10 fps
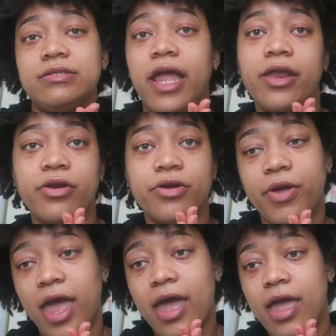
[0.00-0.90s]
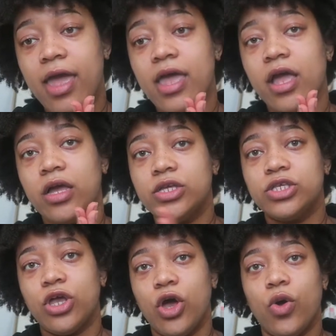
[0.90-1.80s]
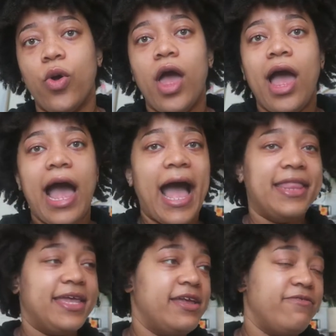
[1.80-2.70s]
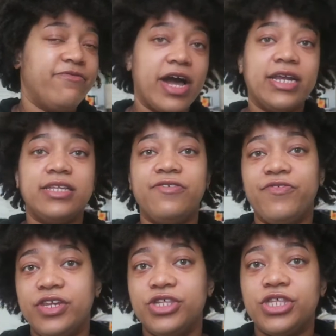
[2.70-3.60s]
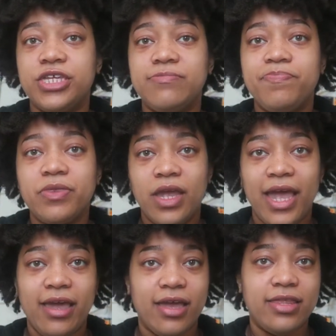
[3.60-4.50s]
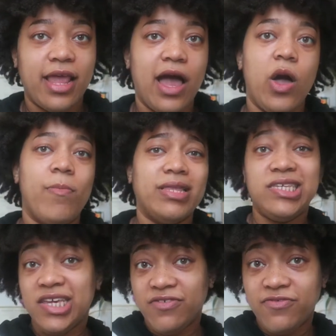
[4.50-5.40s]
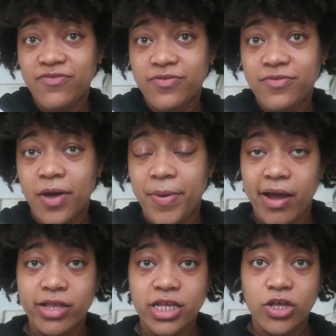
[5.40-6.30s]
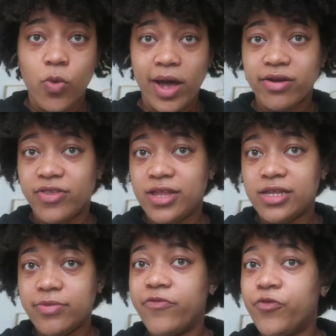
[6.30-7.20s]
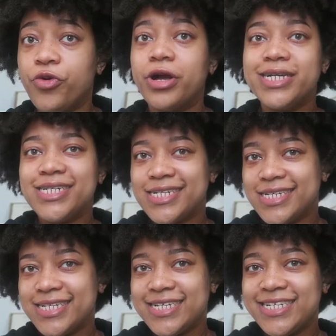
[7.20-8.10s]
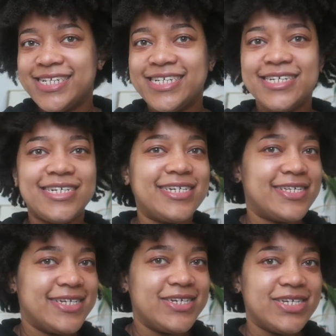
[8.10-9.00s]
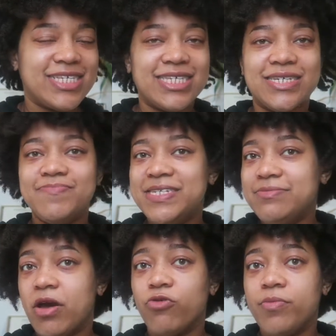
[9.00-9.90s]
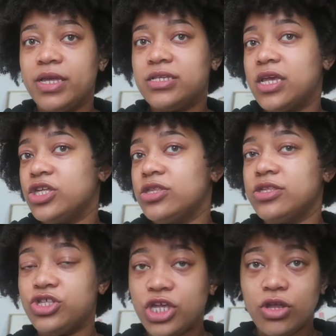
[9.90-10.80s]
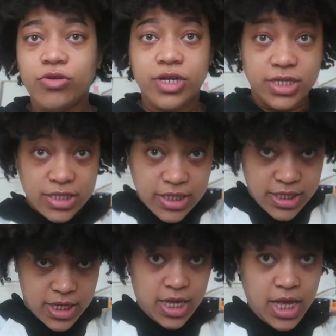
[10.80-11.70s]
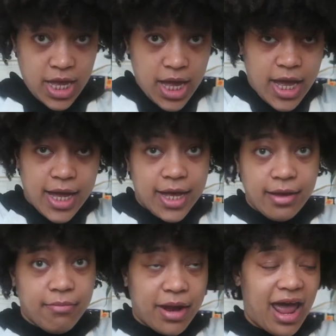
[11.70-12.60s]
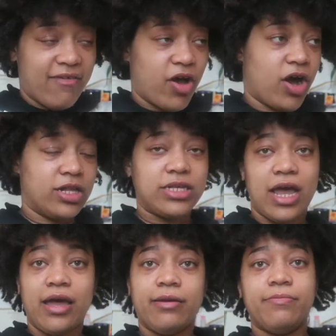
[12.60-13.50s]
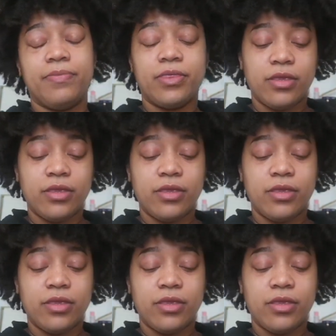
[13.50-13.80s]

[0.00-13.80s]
standard, okay? So I did finally finish it, and now my teeth apparently look whiter than they did before. I don't know, y'all tell me. My roommate said she noticed, but I have a hard time,